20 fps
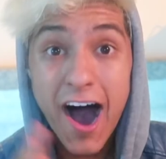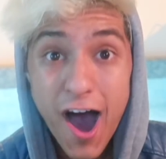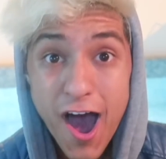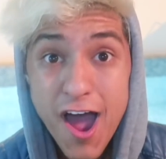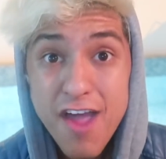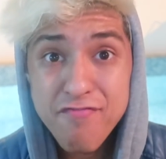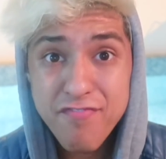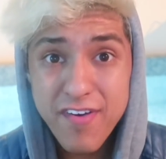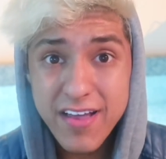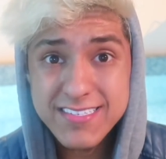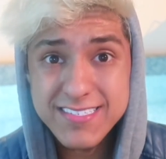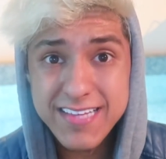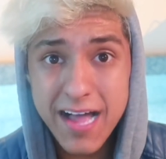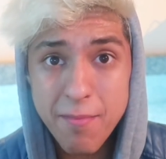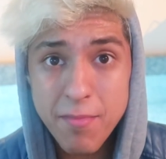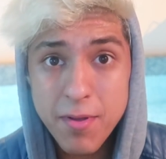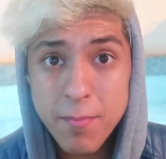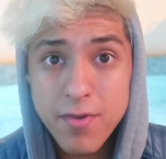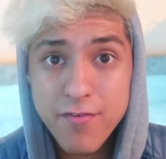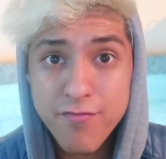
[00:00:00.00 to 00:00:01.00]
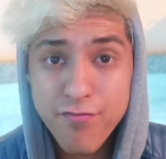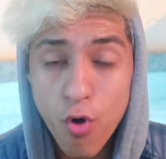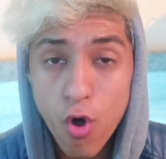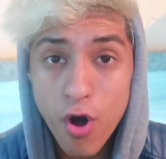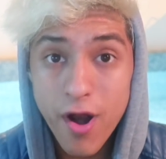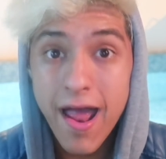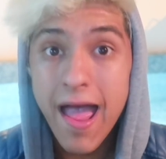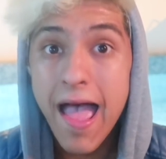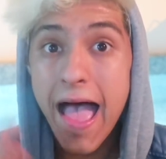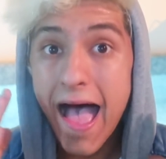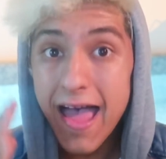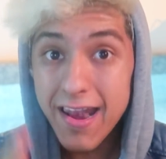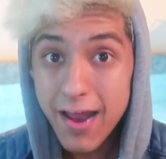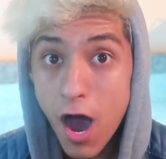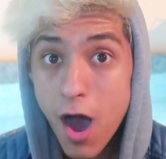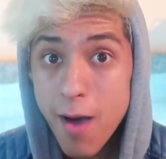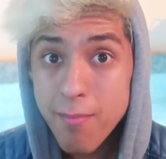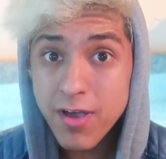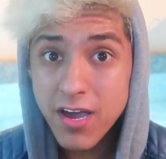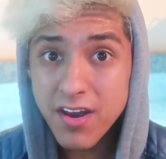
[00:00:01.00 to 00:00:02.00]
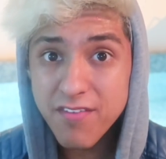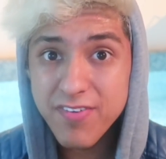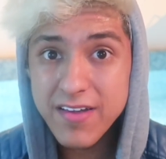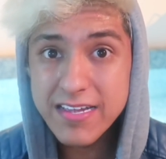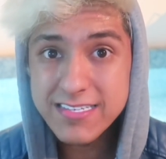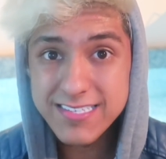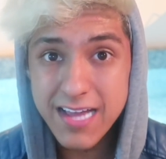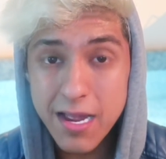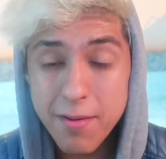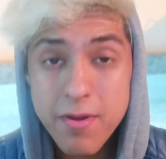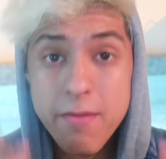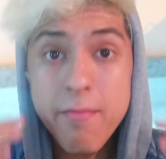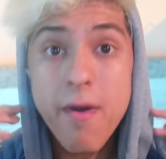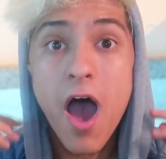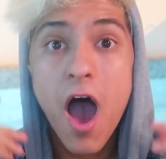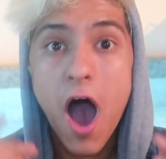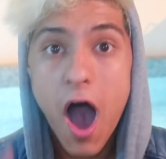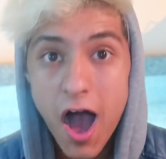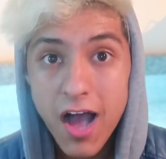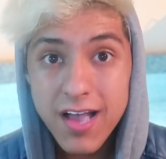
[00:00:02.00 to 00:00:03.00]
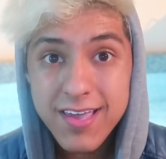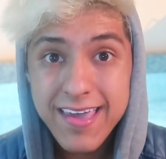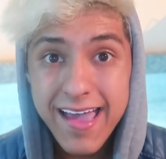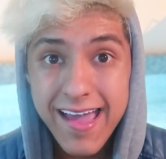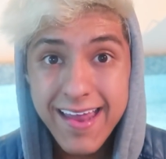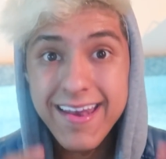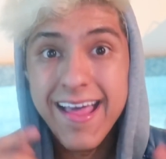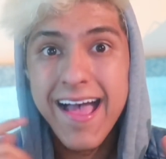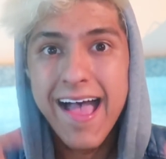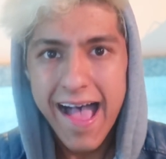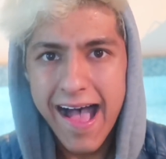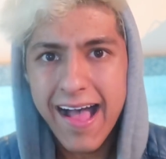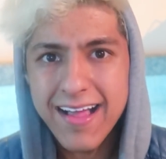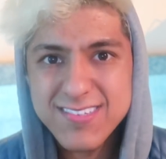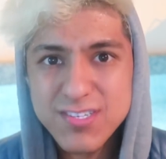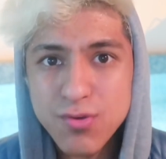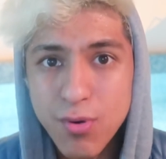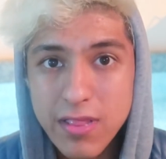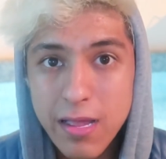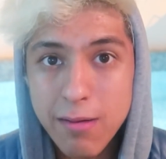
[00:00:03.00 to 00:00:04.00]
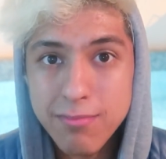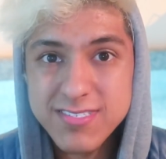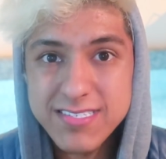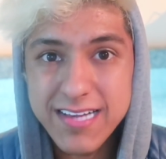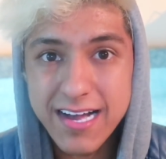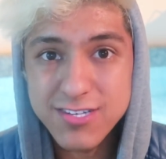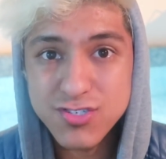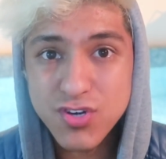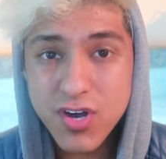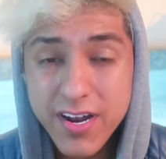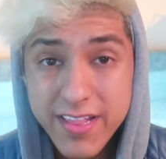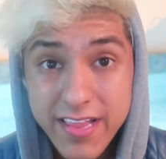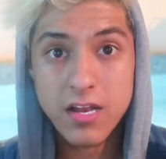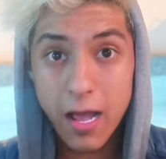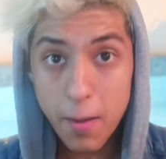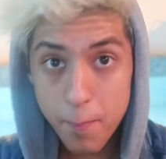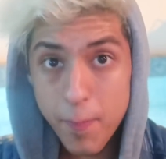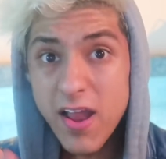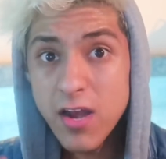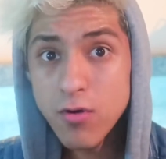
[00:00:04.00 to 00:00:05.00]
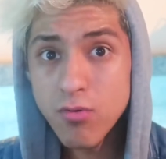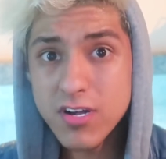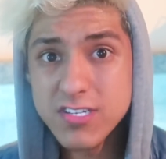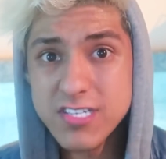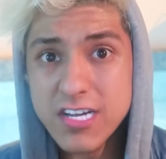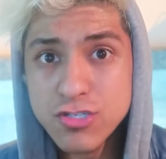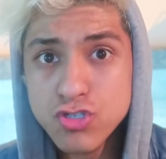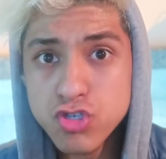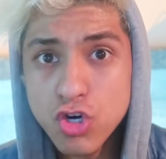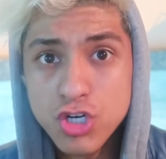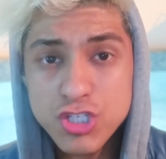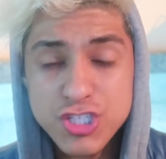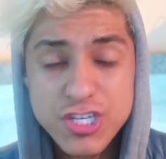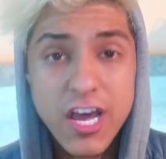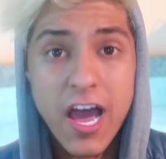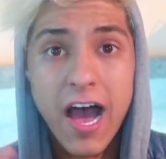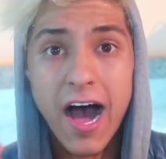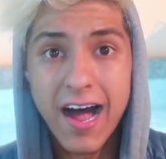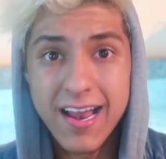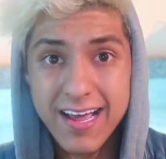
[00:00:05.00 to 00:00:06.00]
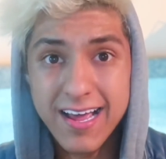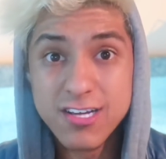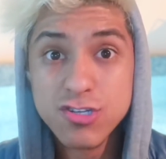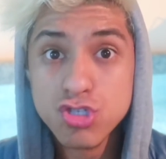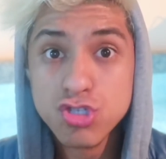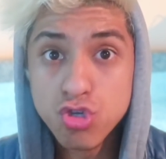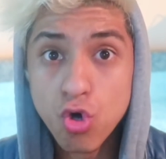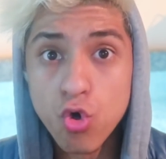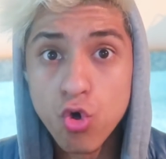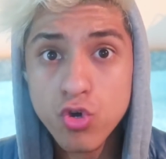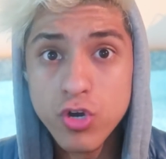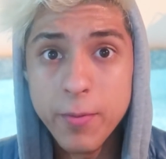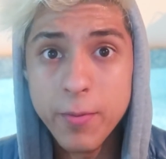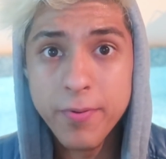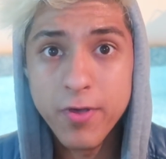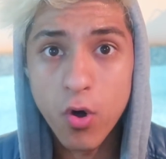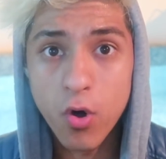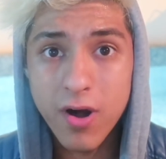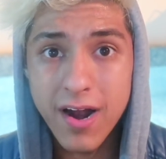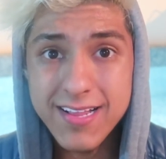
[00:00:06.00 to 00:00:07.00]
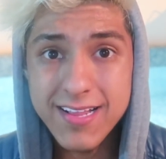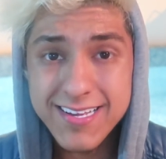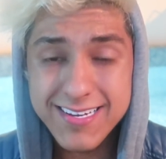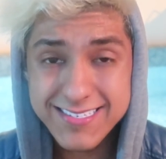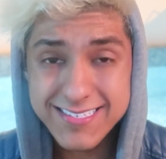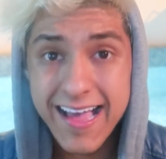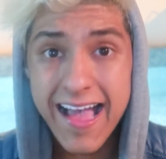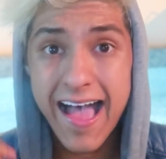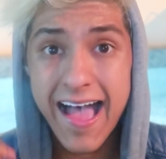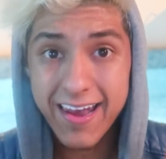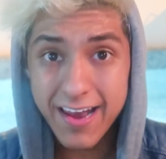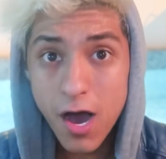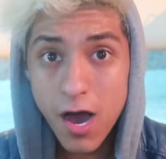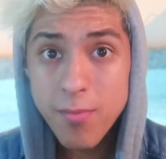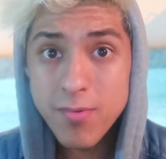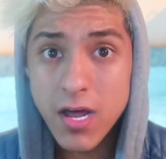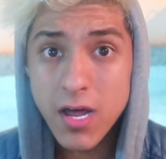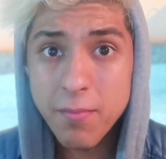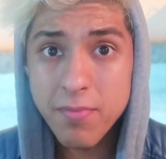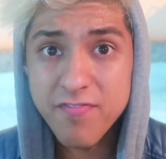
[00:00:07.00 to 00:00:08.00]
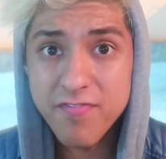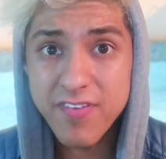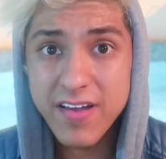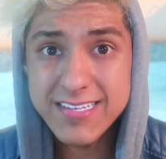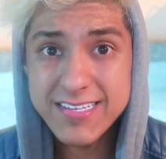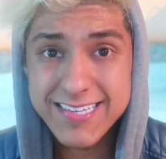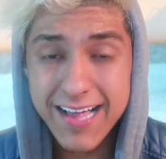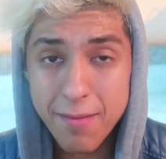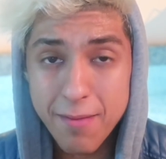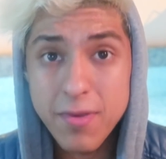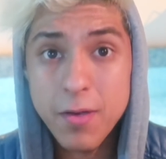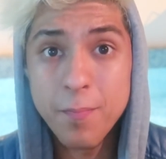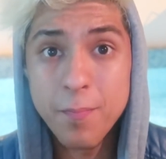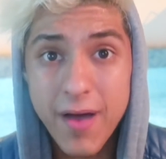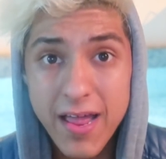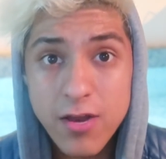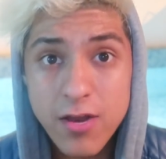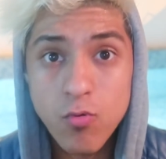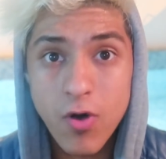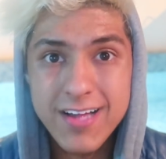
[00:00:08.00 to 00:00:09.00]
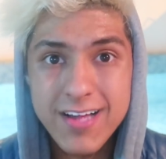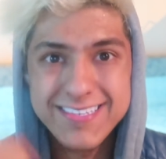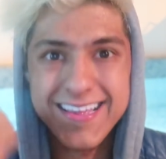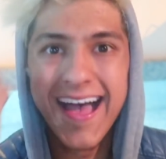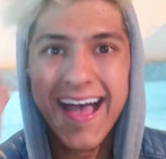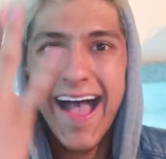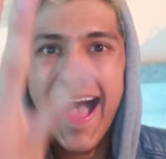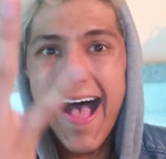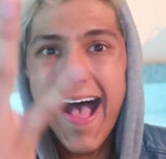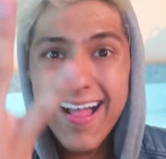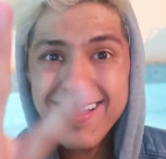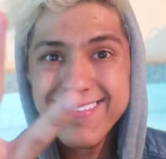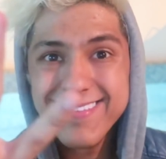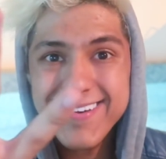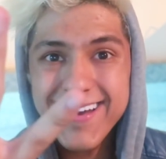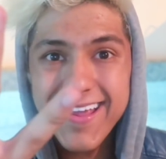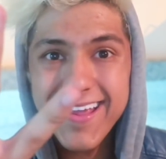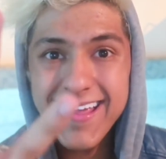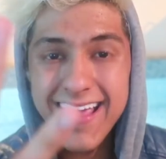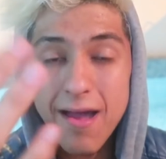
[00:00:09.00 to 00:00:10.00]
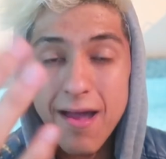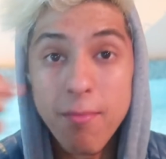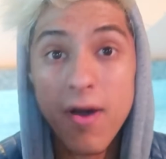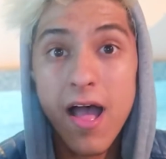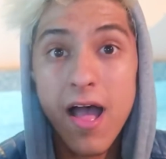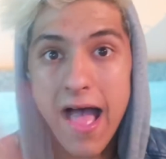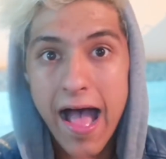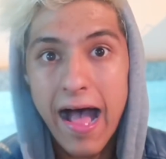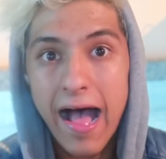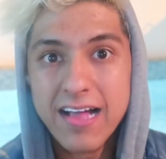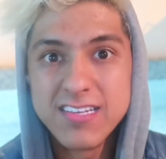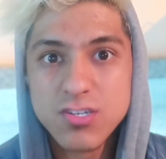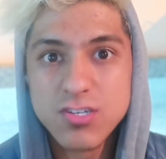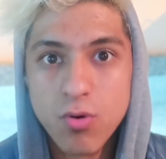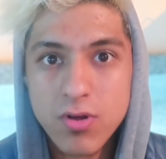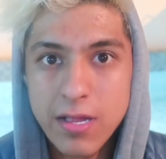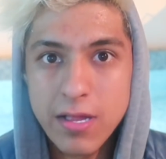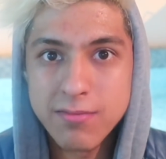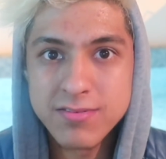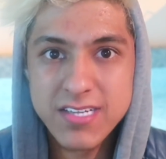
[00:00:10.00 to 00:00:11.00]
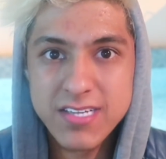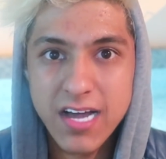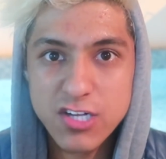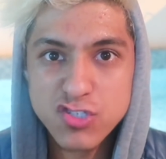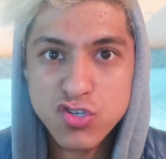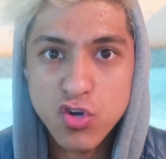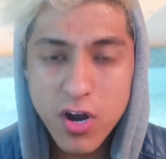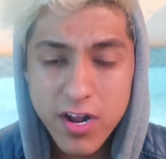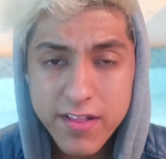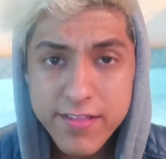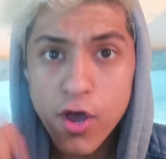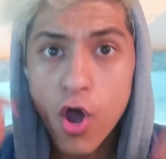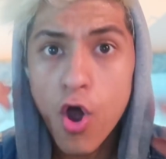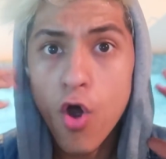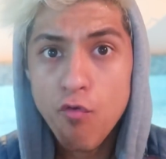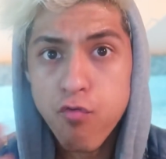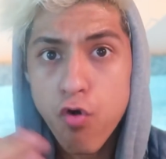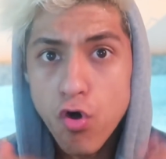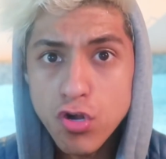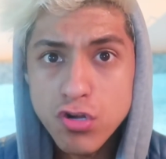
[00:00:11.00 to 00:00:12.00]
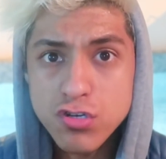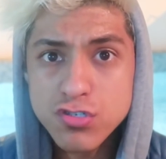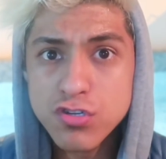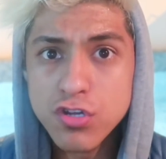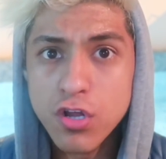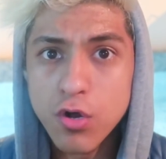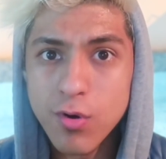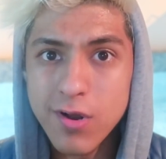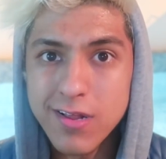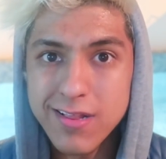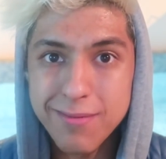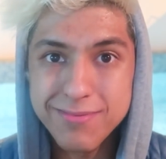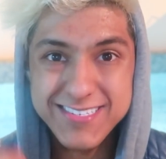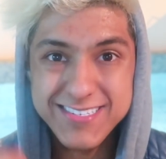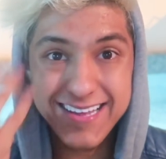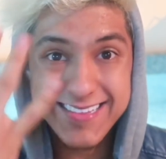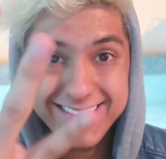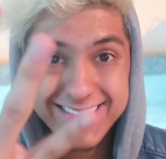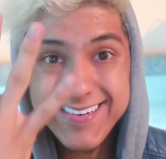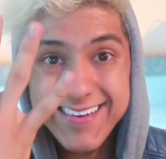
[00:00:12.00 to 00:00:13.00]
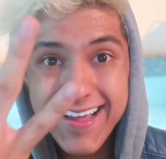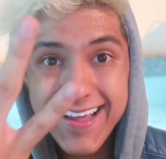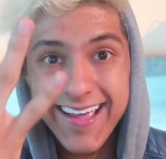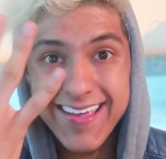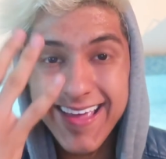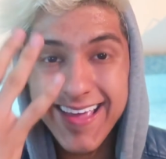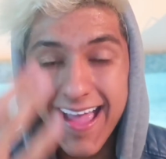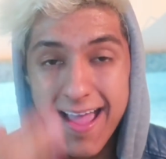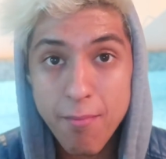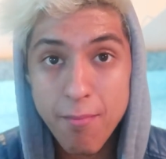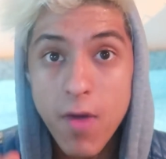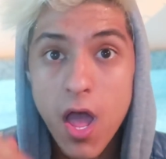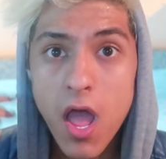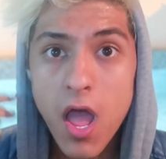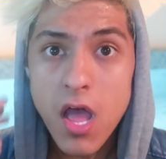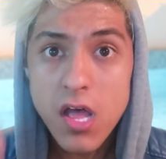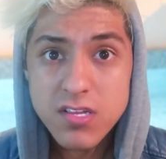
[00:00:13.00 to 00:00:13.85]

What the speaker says: I FaceTime him before, and I'm gonna FaceTime him again and see what happens, guys. Alright, like Pennywise and Georgie are like so creepy. Alright, guys. And I'm gonna be FaceTiming Pennywise at 3 a.m. and see what happens, guys. Alright, for those who don't know what happens at 3 a.m.